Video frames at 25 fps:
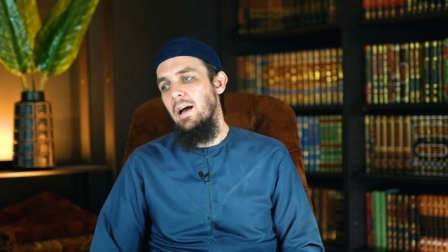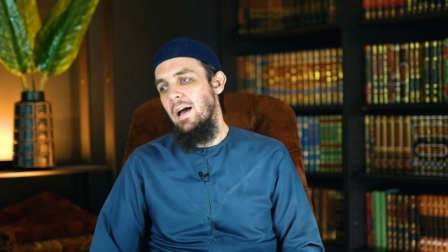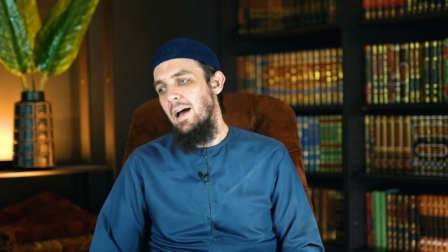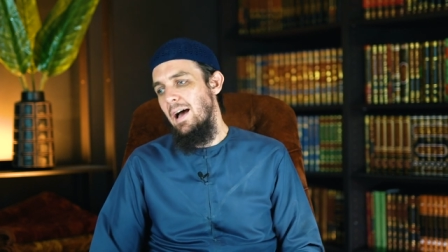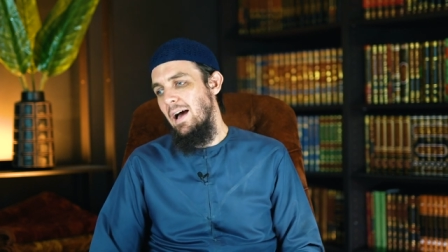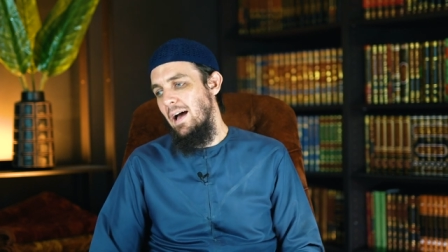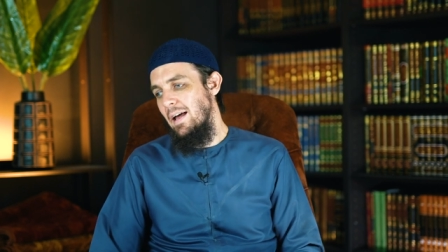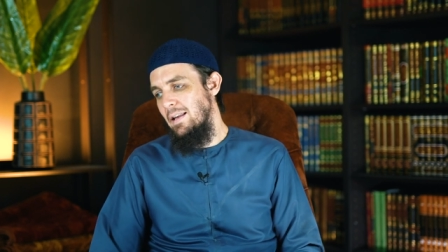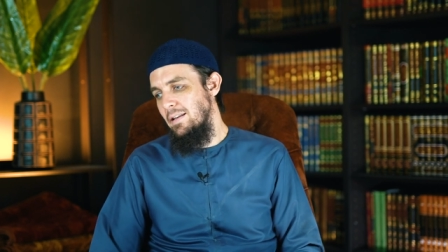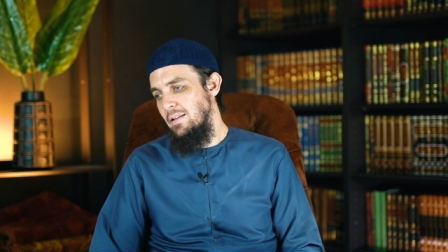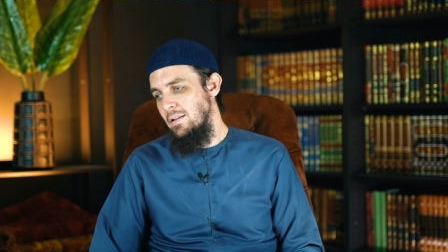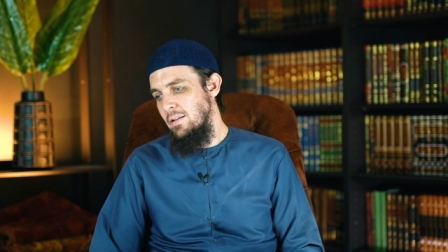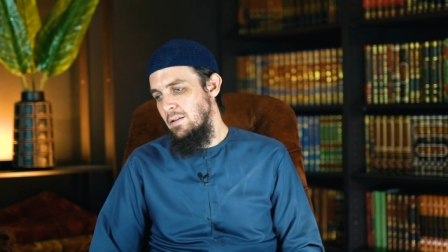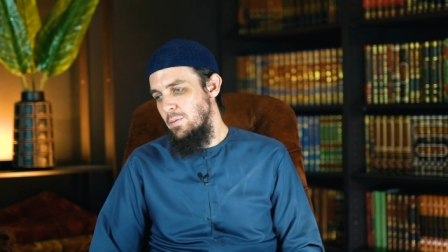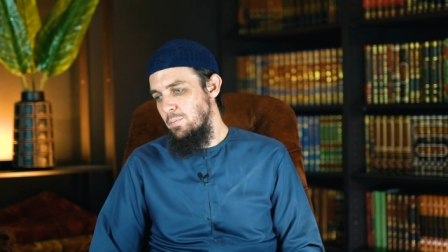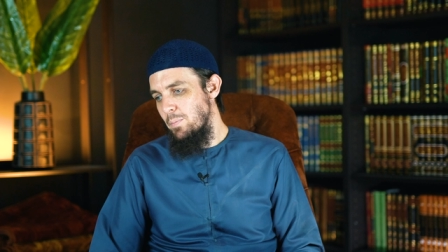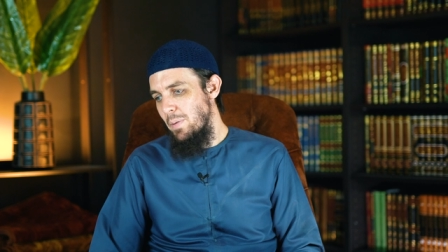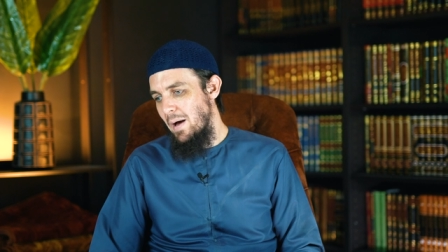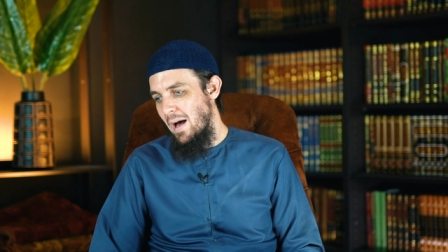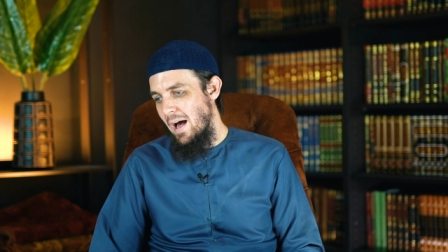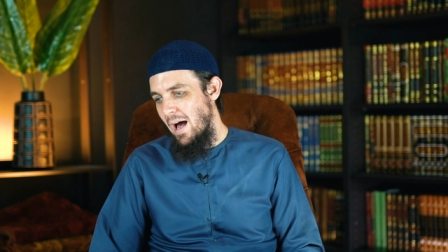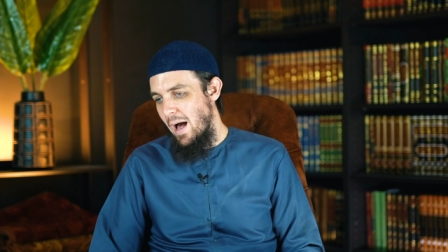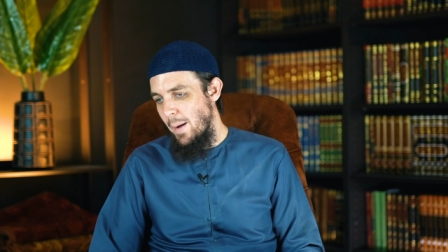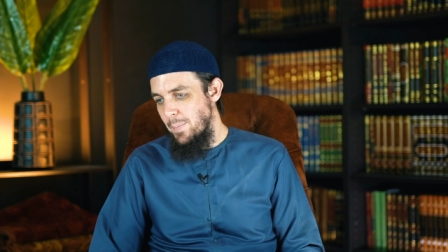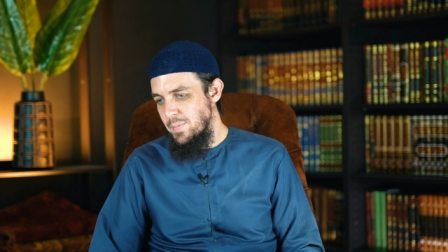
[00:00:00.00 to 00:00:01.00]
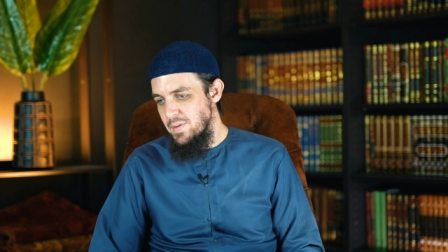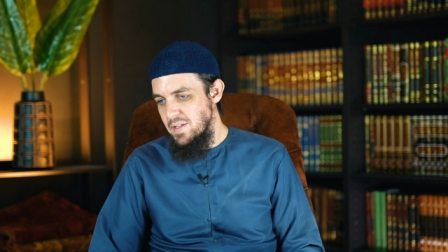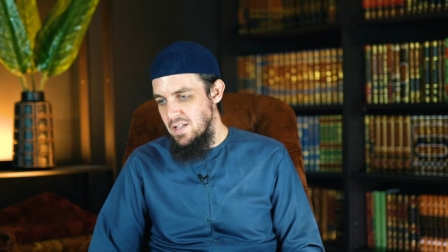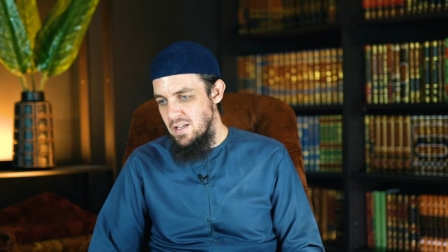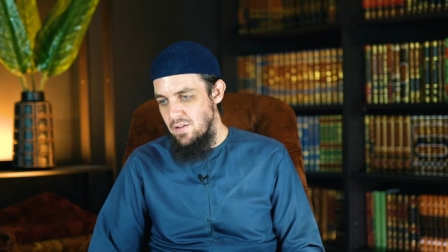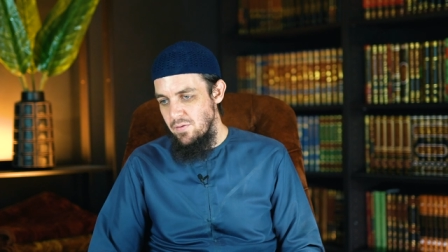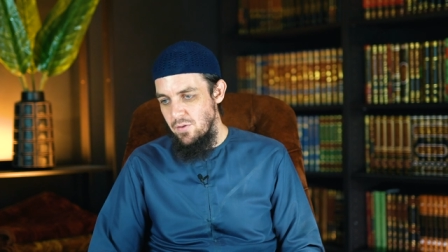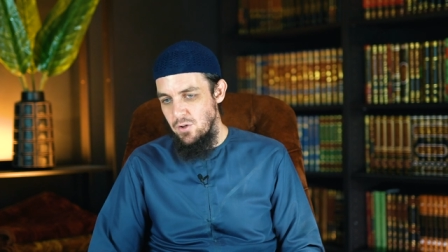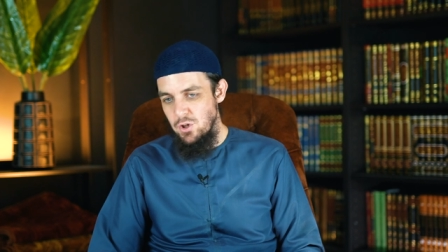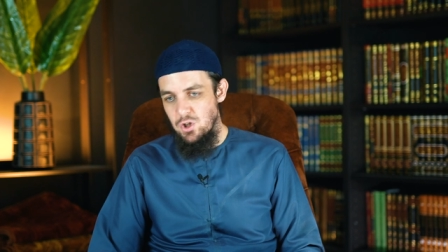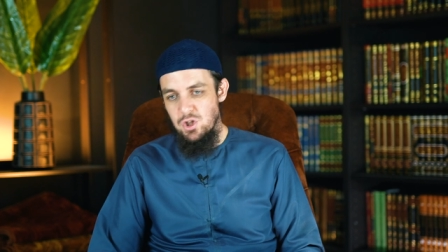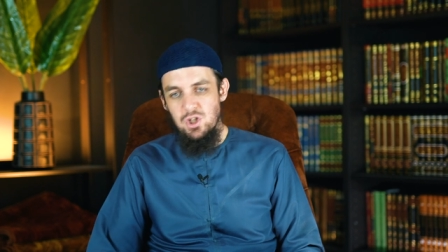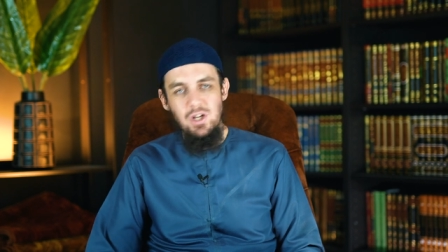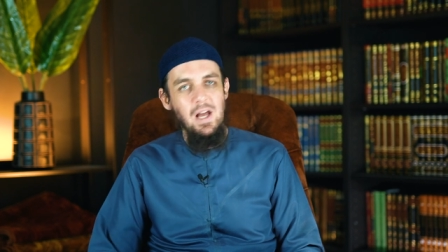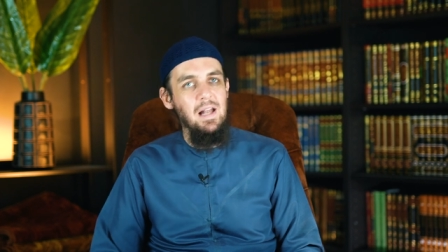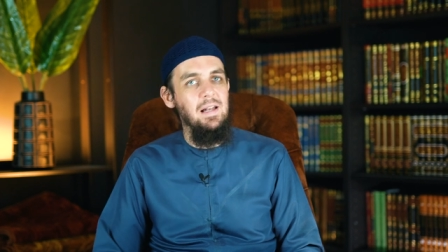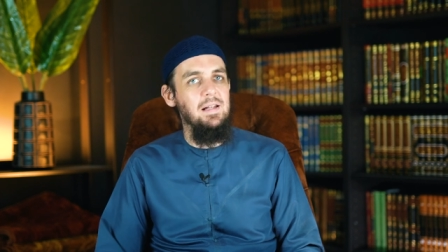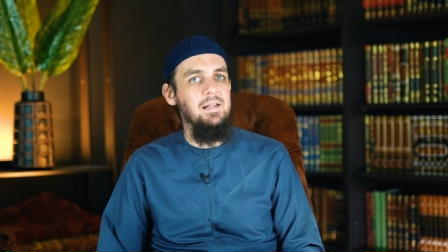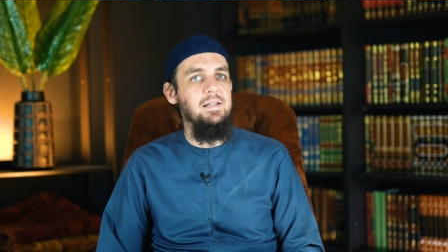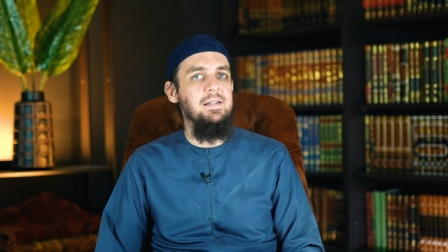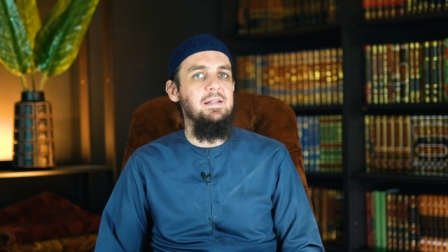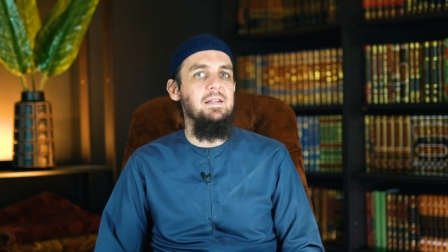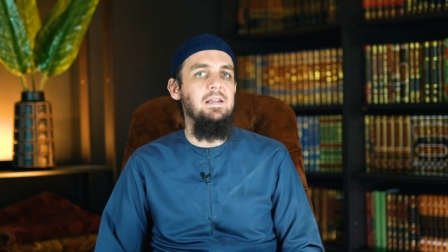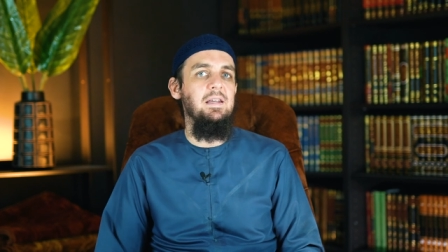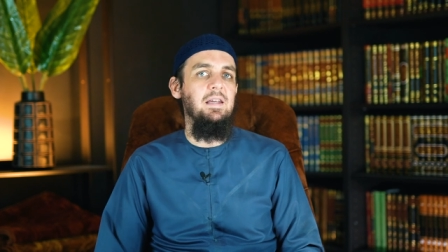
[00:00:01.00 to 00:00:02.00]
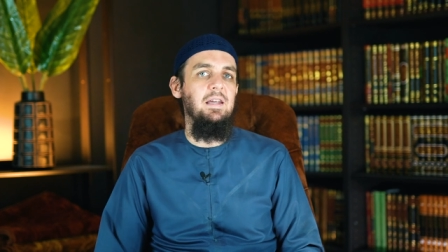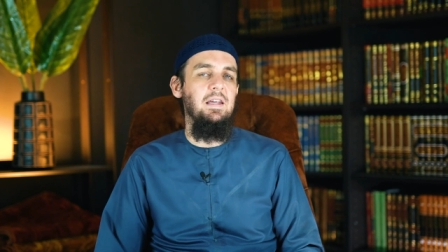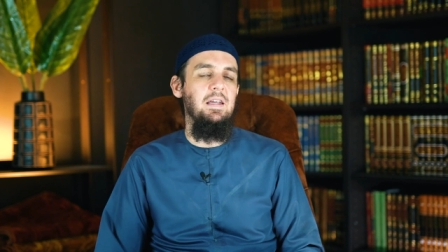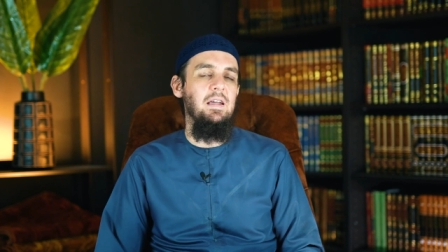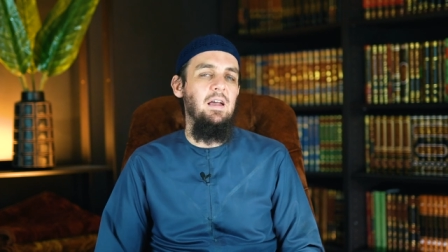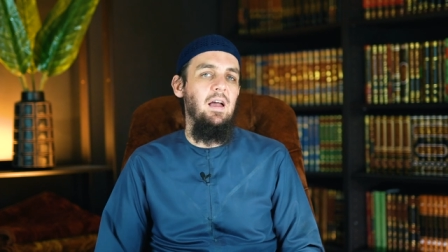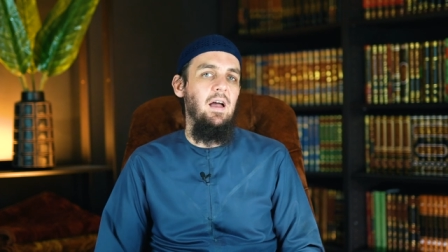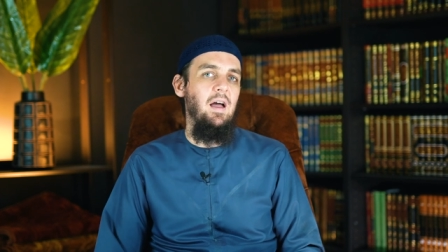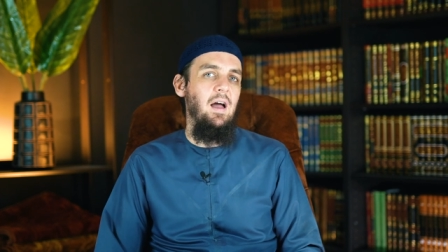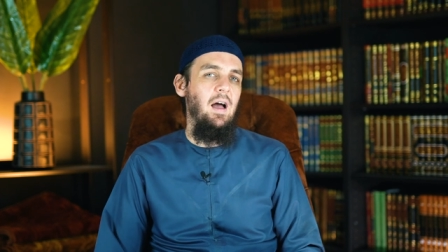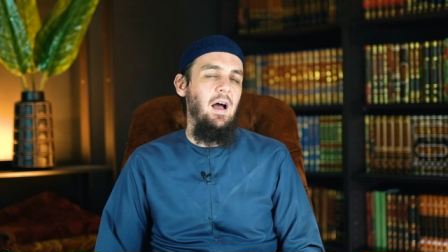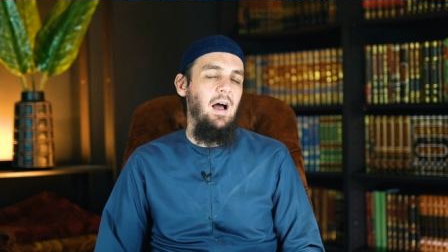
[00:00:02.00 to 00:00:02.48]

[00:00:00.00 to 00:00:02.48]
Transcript: and perhaps even jealousy